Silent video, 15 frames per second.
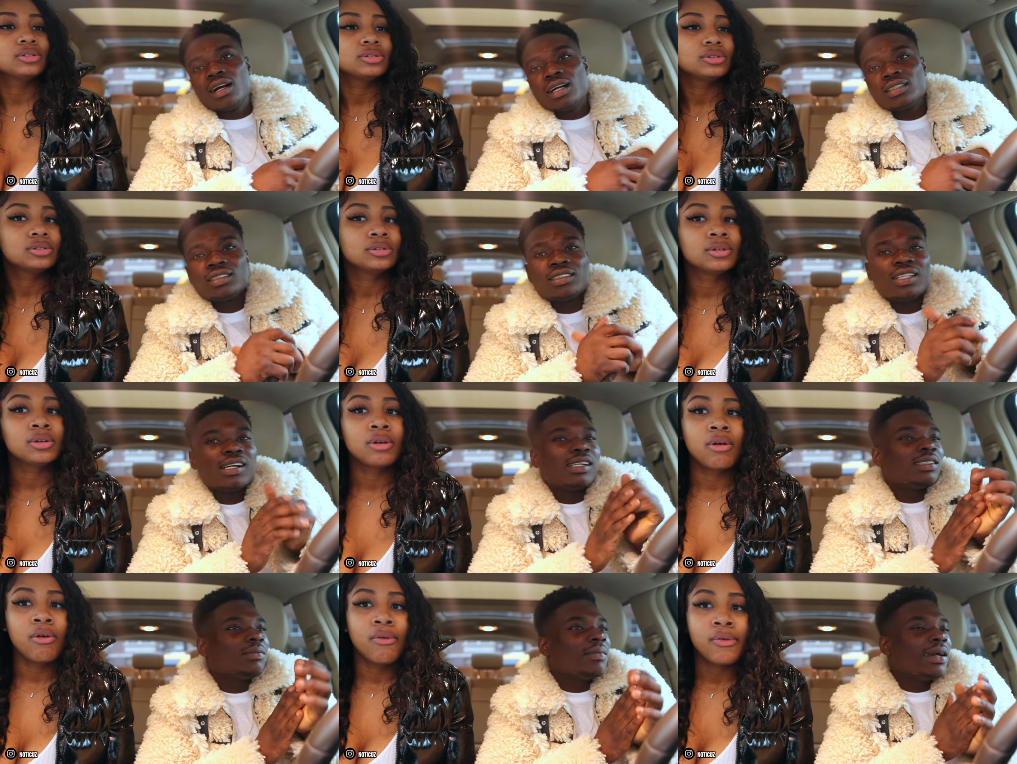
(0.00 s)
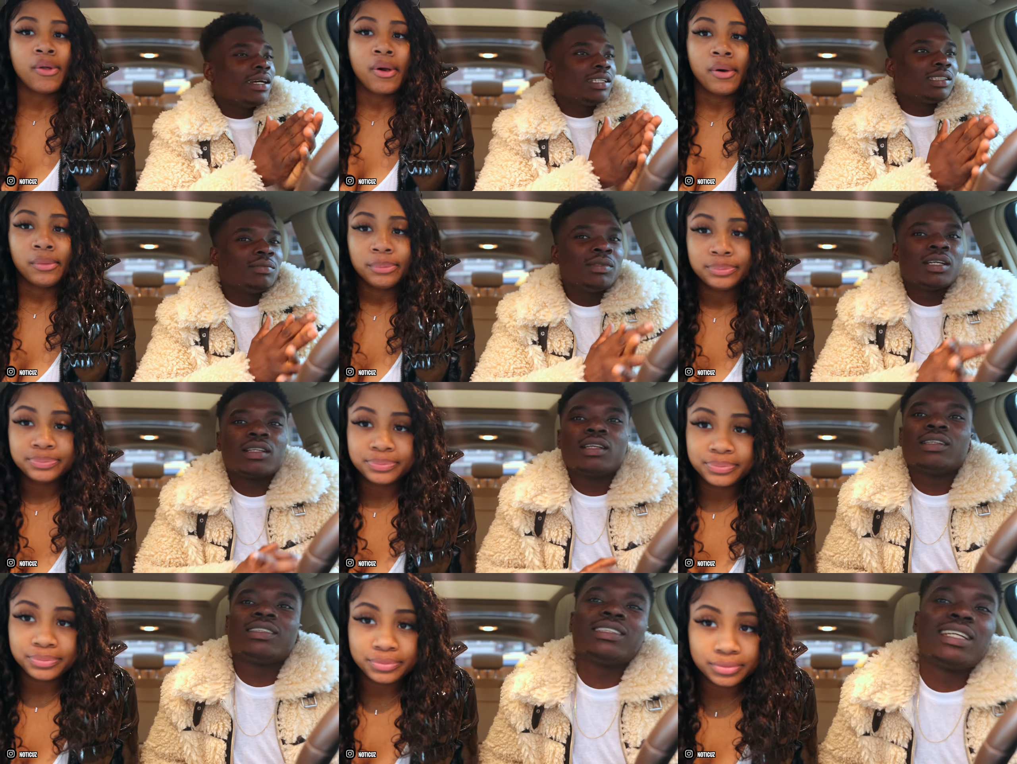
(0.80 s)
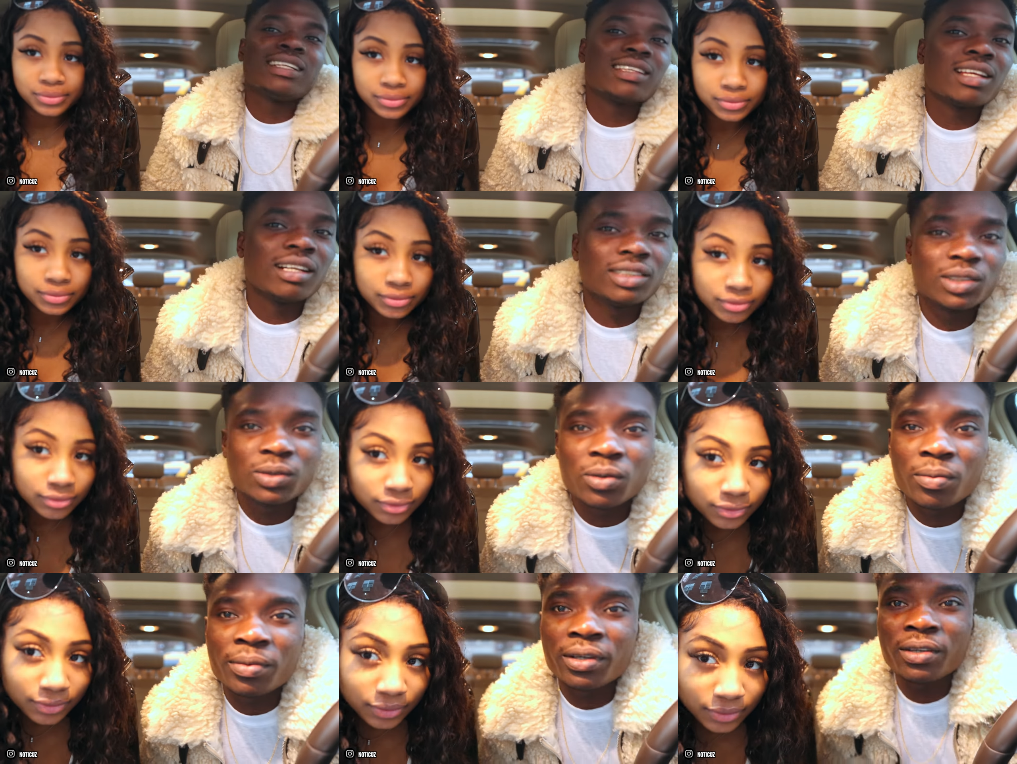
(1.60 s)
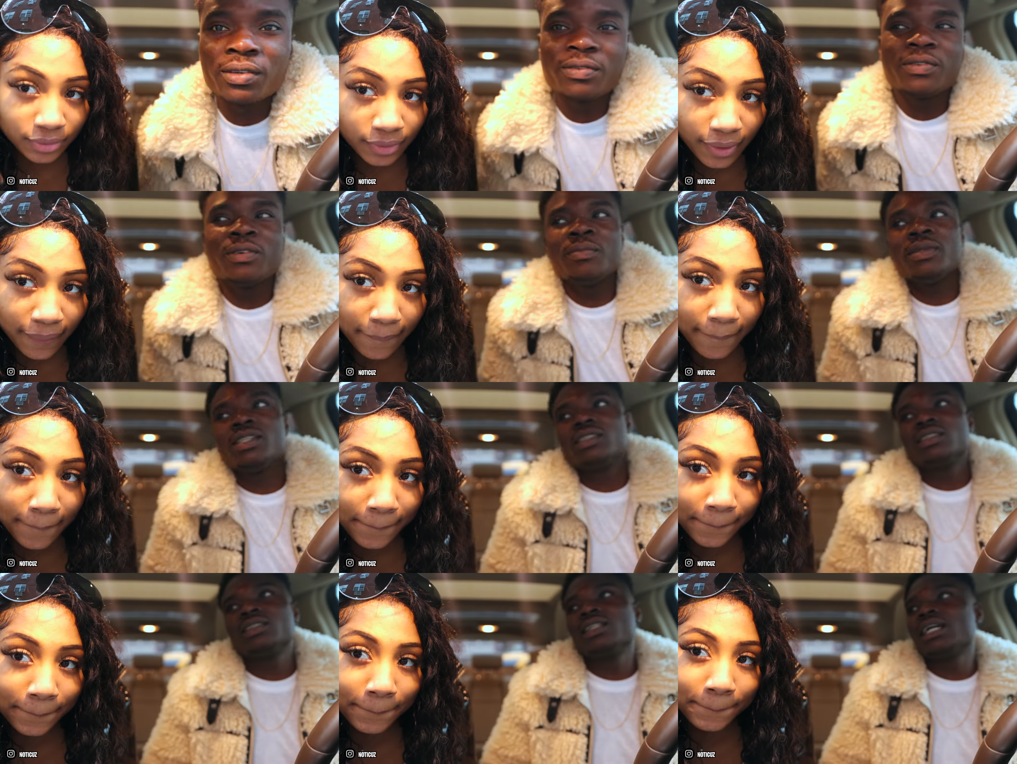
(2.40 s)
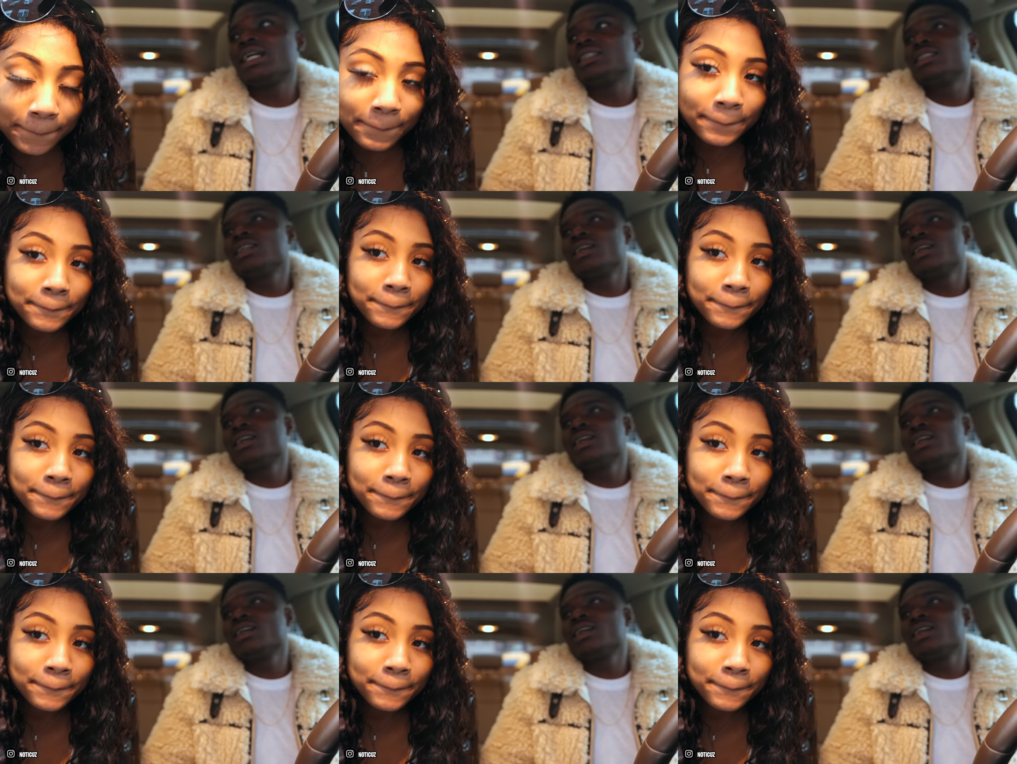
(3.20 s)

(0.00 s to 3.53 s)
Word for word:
Speaker 1: God you're not as mad as me as I thought you would be, you feel me? Because last